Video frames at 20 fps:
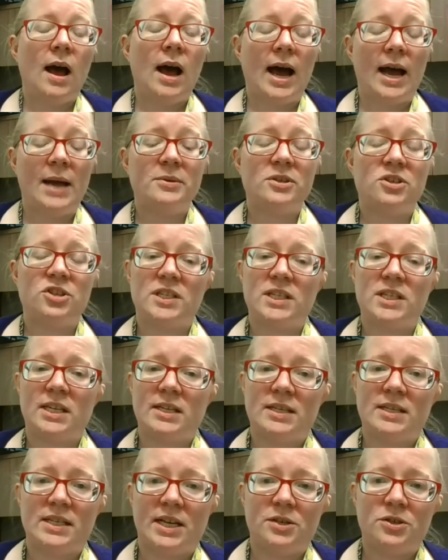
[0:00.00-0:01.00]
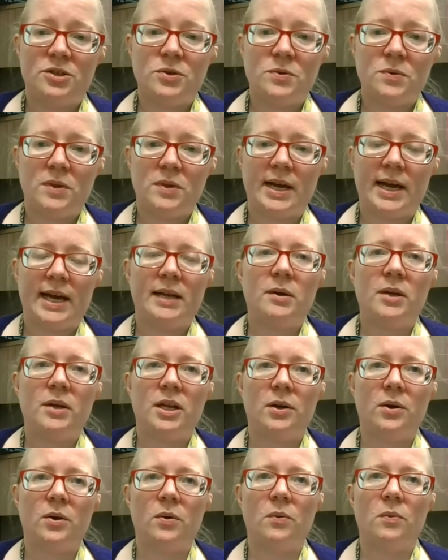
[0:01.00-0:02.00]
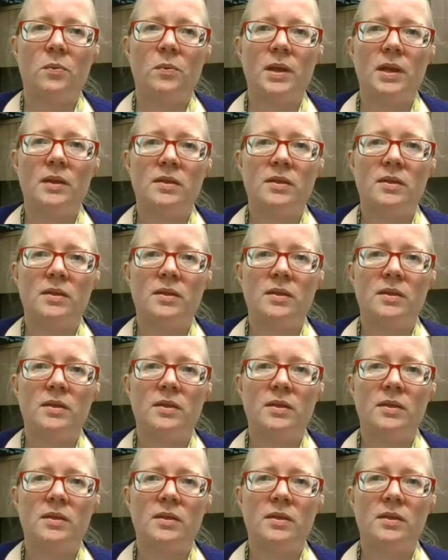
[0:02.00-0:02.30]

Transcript: I was just going to say too that, you know,